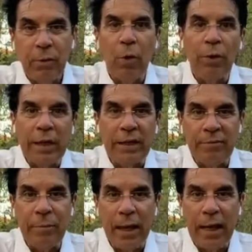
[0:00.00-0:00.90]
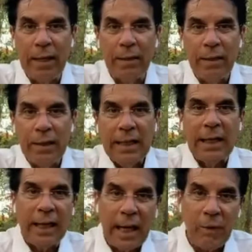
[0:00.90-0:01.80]
We won't get left behind.
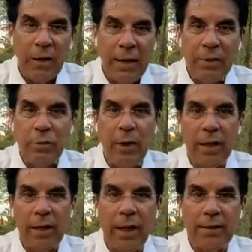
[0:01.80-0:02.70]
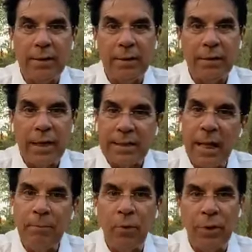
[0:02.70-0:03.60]
And that God will come and dwell in us. That's
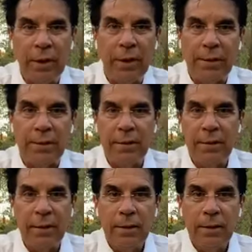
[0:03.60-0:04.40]
how important it is.